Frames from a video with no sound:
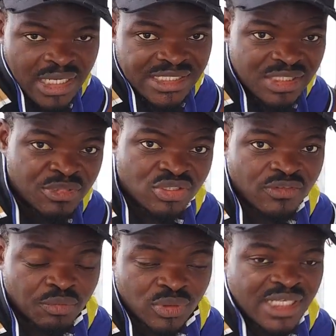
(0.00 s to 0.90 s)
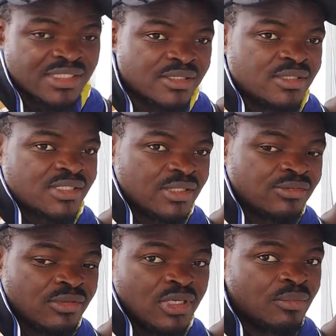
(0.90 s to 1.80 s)
as a means of protecting itself,
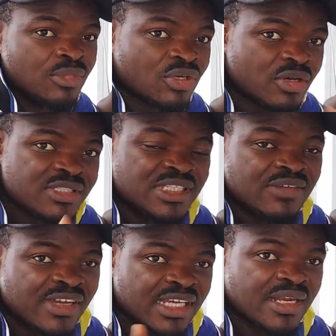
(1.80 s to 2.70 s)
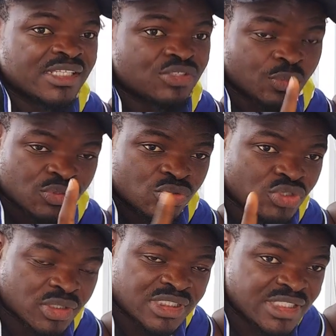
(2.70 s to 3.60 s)
because the inverter that is supposed to
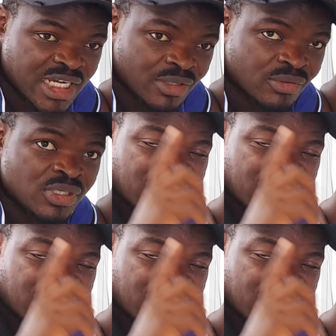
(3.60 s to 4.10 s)
shut it down,